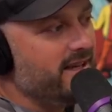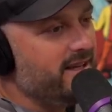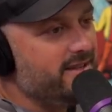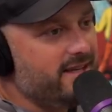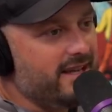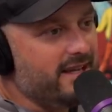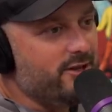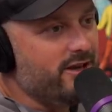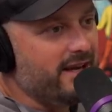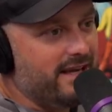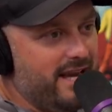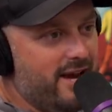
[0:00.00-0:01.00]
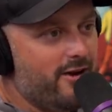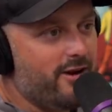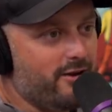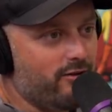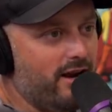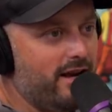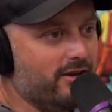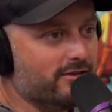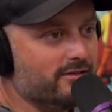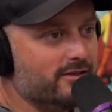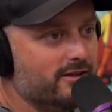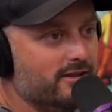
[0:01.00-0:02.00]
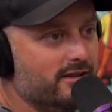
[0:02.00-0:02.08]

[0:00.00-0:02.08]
you got to carry around.